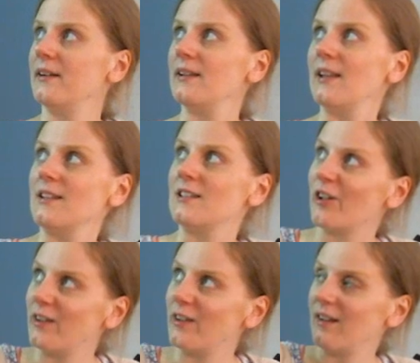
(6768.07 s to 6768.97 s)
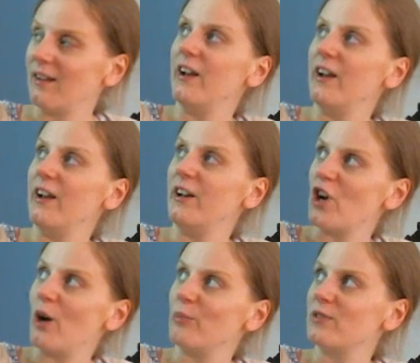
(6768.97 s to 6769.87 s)
So that kind of
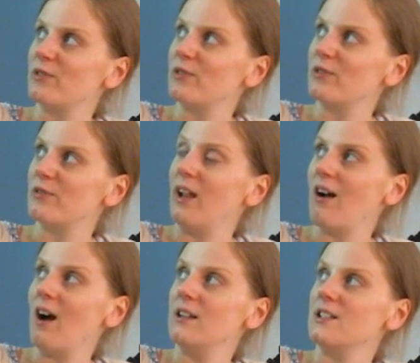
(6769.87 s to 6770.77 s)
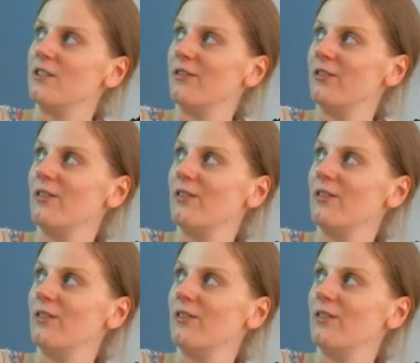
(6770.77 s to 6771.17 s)
drops many kinds of